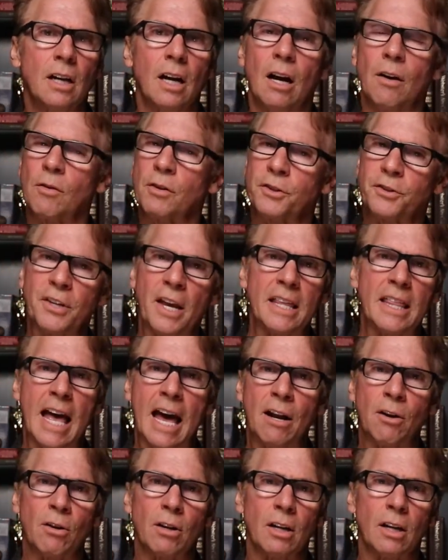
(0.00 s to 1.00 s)
I'm going to say
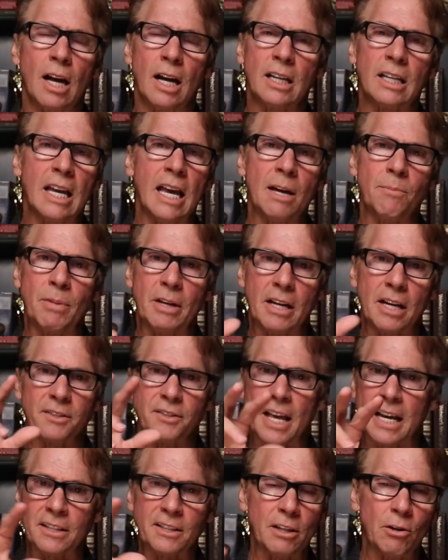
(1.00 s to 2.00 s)
that again because
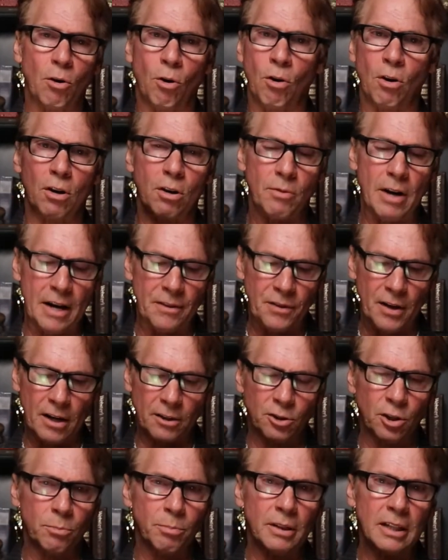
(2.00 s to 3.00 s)
that's the order right
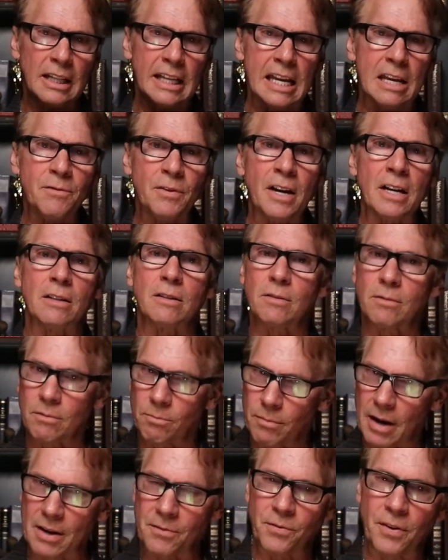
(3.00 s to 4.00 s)
there. To believe
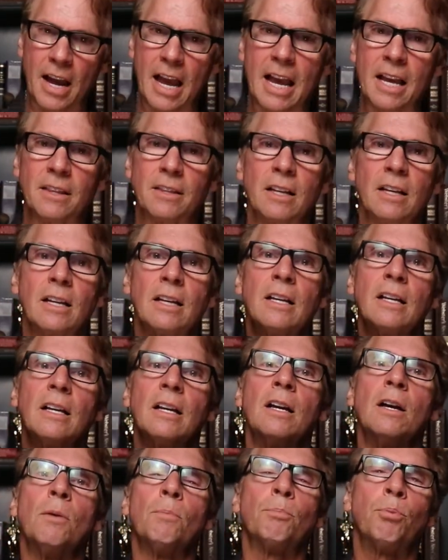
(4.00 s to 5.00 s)
it by faith,
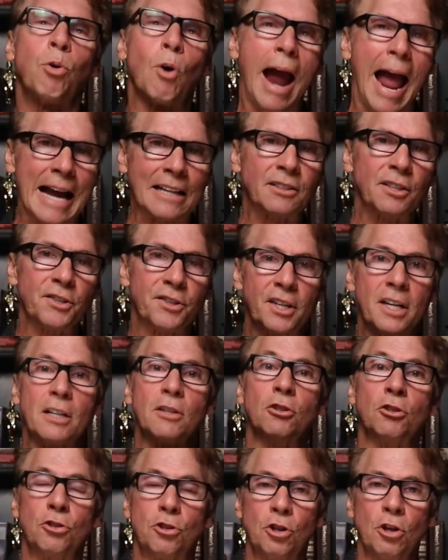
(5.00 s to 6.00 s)
practice
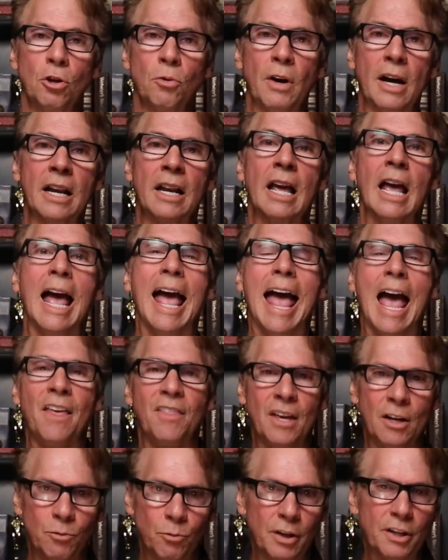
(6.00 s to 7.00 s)
it, do it,
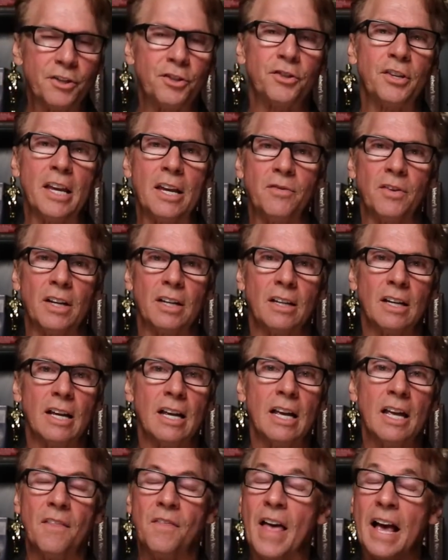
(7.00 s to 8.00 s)
and then receive it.
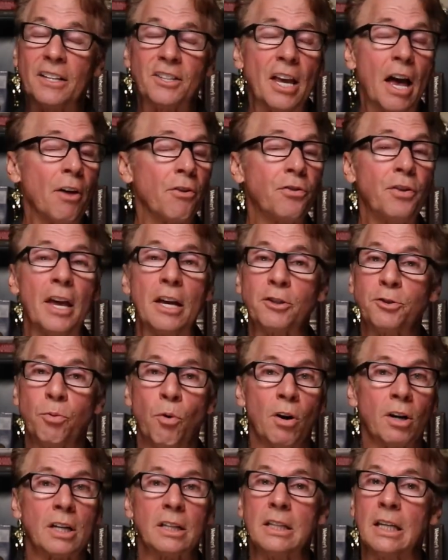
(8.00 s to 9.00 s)
That's how things
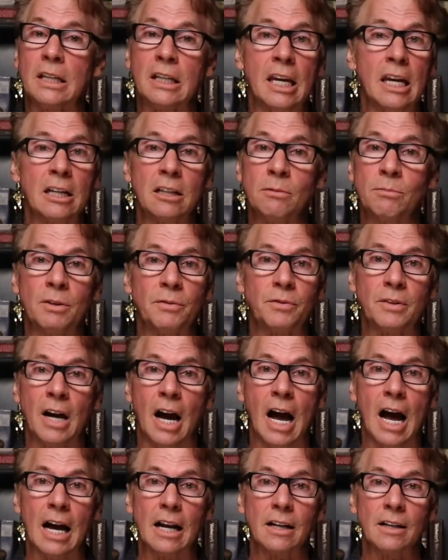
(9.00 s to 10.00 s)
work in the kingdom of
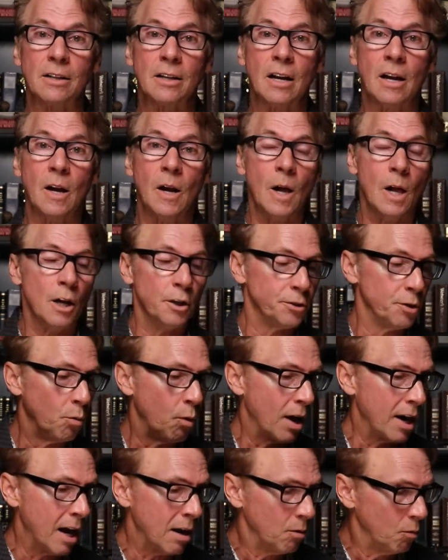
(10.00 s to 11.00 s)
God. So,
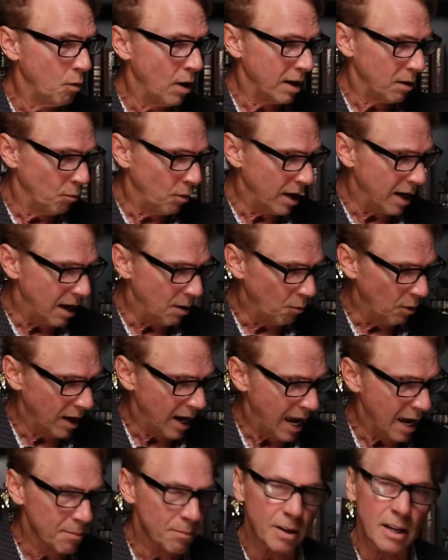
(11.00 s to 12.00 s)
what, I, what, what, I, what
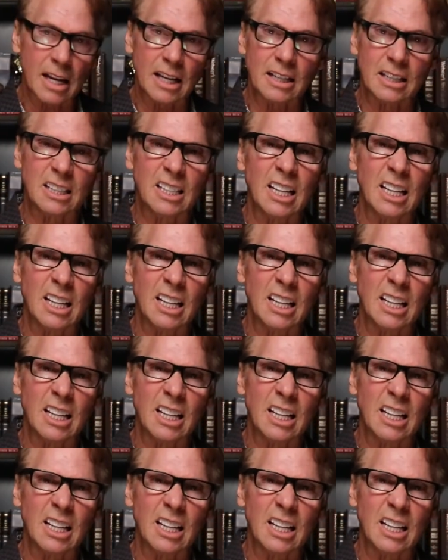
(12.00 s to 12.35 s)
I'm